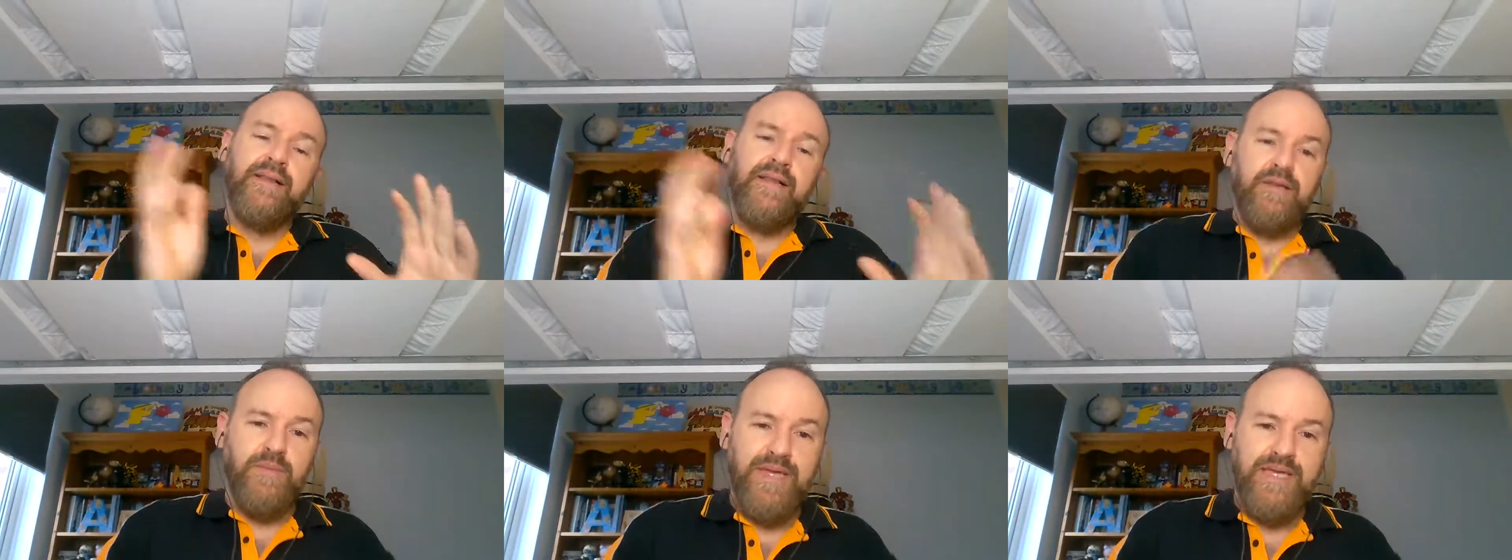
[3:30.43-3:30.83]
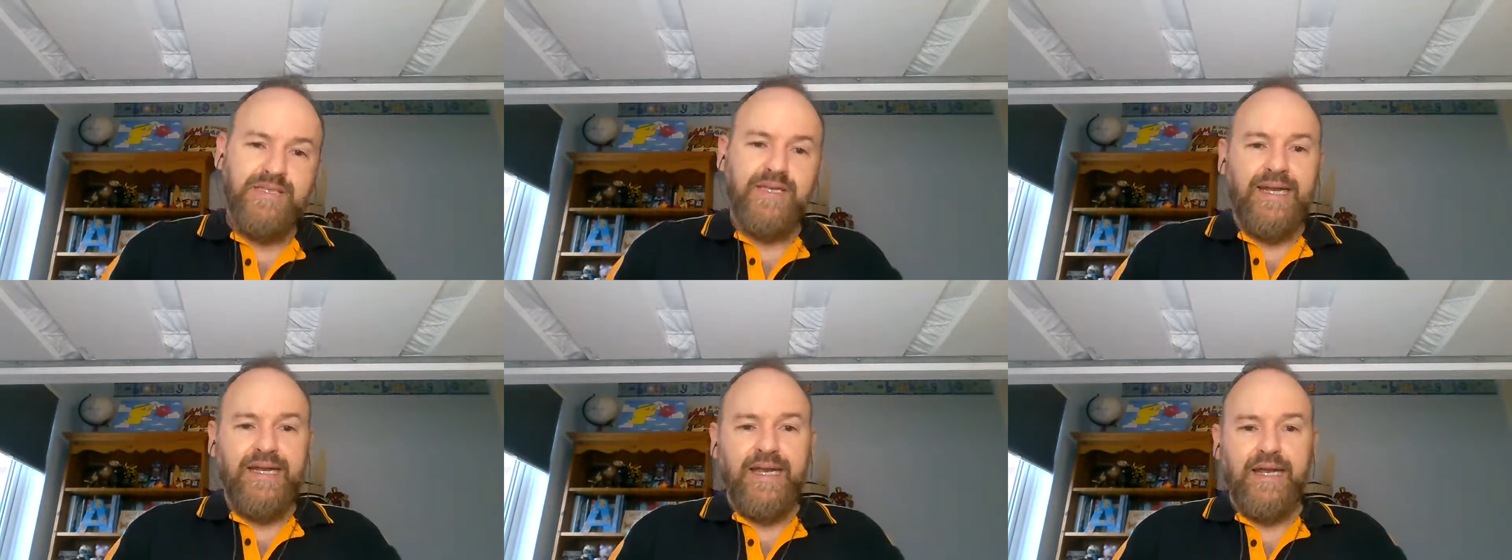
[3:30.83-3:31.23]
The bees
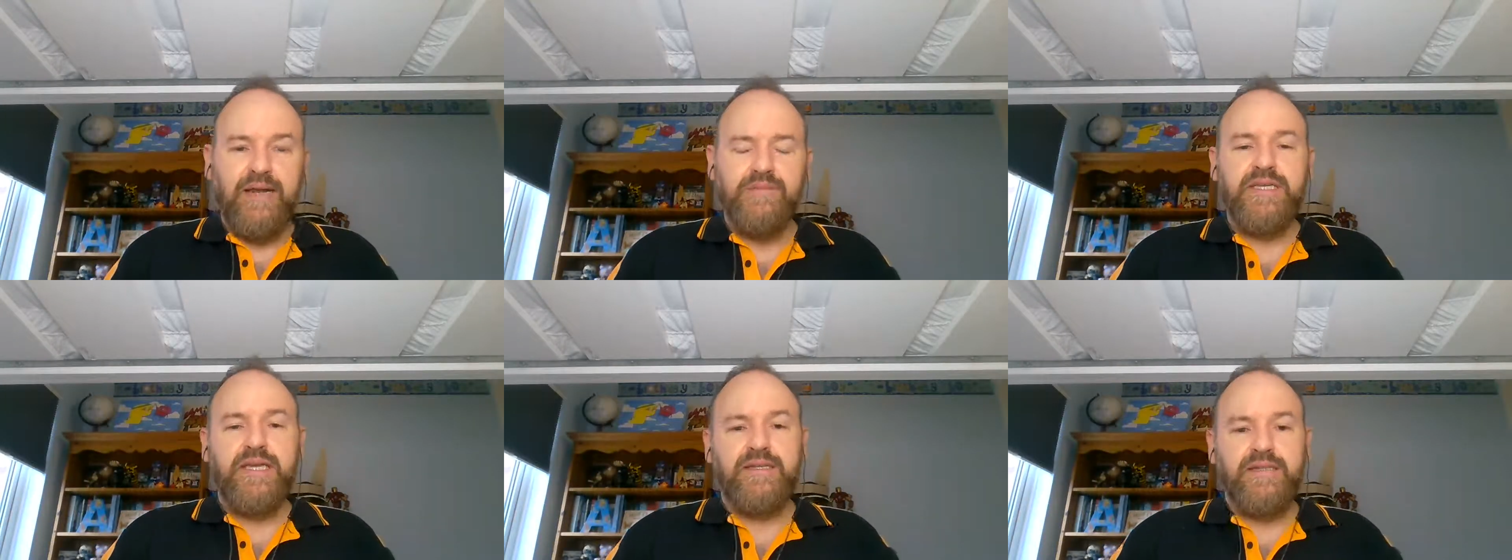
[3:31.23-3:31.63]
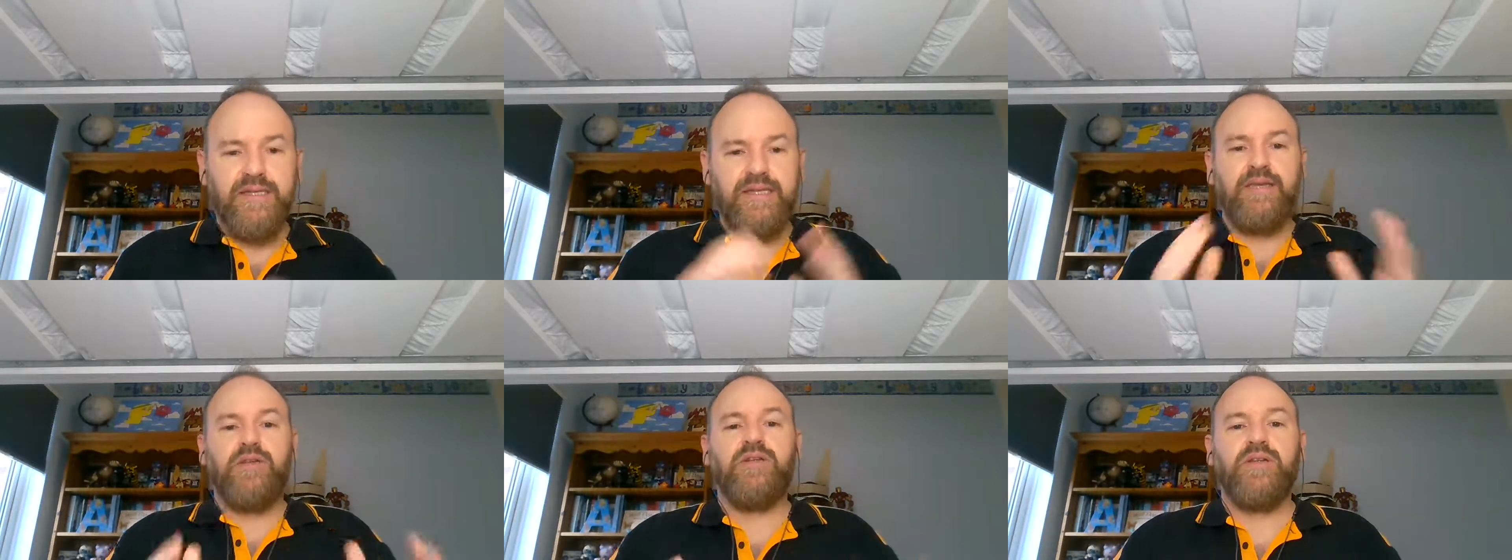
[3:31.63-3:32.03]
are going to get upset,
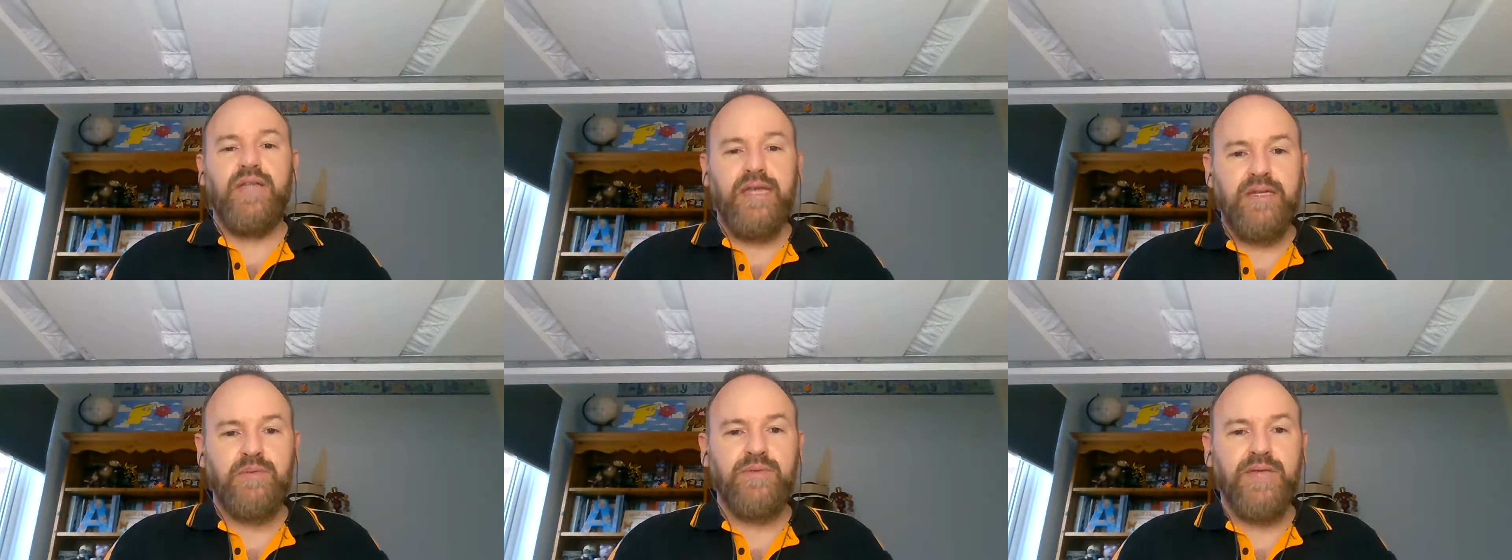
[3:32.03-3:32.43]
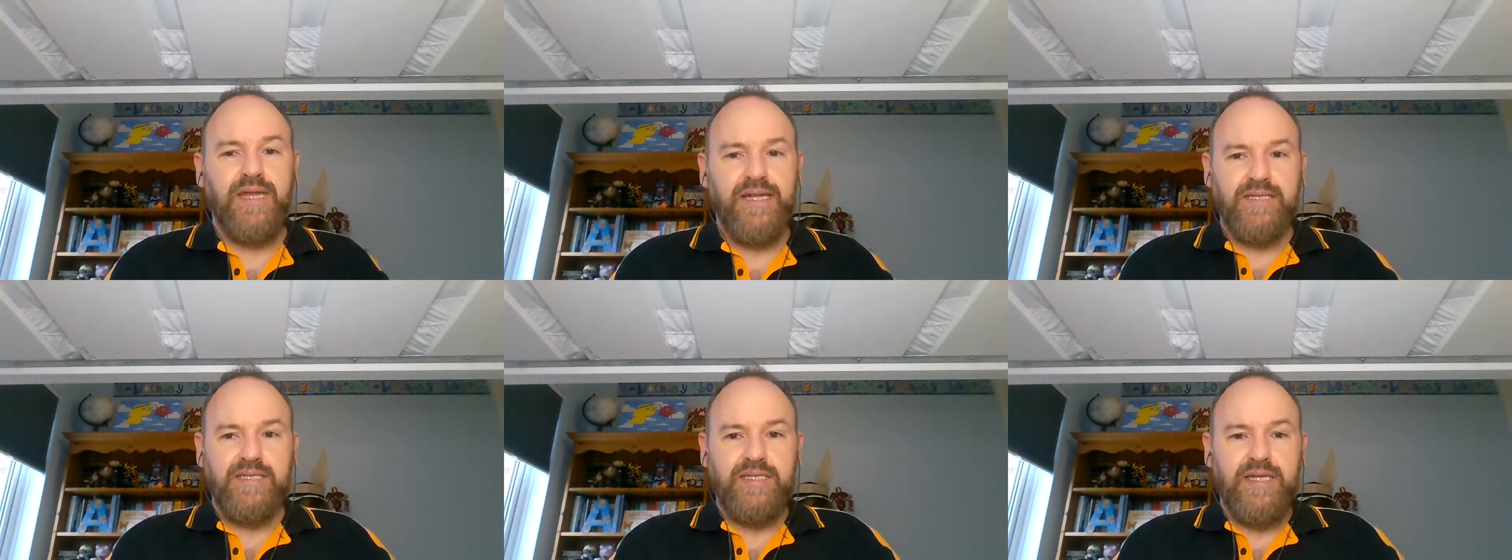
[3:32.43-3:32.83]
and they could end up
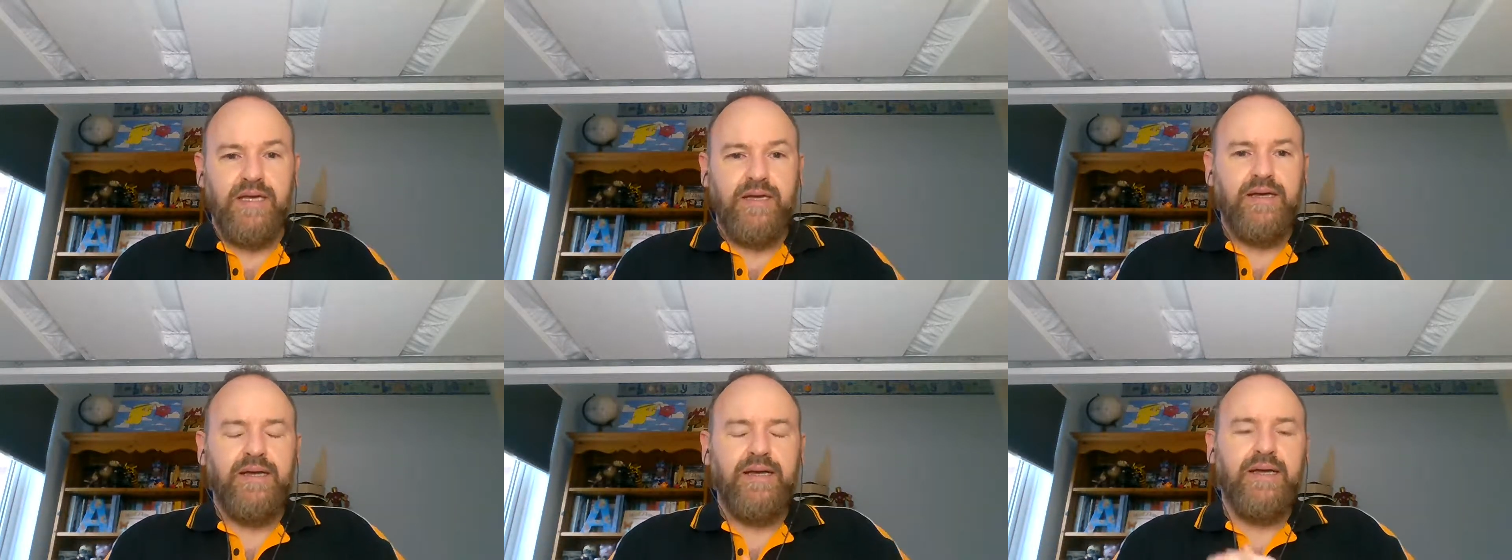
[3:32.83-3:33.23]
getting stung.